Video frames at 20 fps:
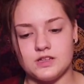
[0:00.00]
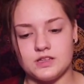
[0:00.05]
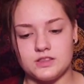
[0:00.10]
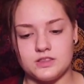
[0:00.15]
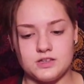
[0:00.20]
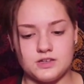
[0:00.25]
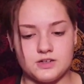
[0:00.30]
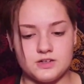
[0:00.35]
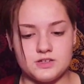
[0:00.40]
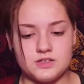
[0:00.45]

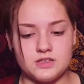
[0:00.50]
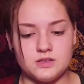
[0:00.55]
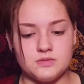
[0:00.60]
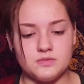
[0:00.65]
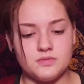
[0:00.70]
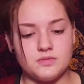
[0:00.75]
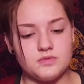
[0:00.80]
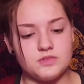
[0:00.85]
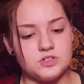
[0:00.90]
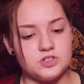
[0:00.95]
Like there's the
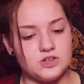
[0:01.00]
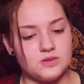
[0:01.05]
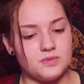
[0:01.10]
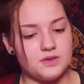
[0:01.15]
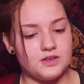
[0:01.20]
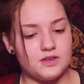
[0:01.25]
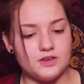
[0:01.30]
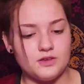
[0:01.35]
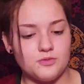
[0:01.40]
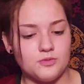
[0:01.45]

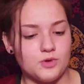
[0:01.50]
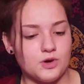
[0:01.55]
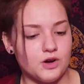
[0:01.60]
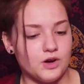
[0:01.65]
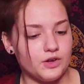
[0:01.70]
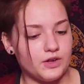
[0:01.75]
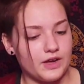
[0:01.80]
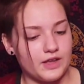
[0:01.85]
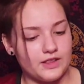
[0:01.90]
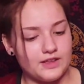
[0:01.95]
Jimmy Eat
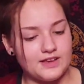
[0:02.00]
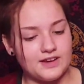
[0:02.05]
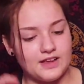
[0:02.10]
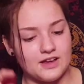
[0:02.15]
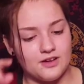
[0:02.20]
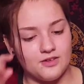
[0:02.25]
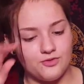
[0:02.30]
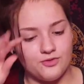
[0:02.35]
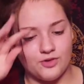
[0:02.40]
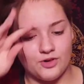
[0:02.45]
World, Alien
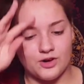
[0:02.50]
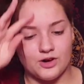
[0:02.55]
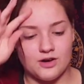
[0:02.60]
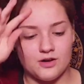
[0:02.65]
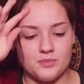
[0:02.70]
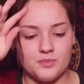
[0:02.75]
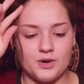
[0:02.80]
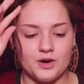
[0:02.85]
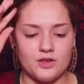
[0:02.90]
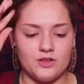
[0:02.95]
Ant
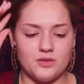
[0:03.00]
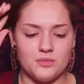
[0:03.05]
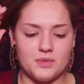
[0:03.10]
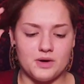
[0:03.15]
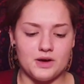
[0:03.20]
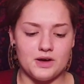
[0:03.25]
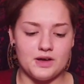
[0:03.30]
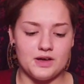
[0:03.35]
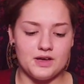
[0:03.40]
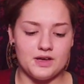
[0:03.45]
Farm, Puddle of
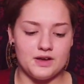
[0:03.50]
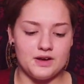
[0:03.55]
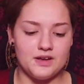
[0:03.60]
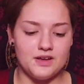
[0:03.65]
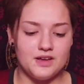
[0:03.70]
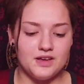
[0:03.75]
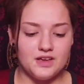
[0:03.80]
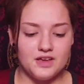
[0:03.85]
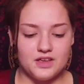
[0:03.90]
Mud,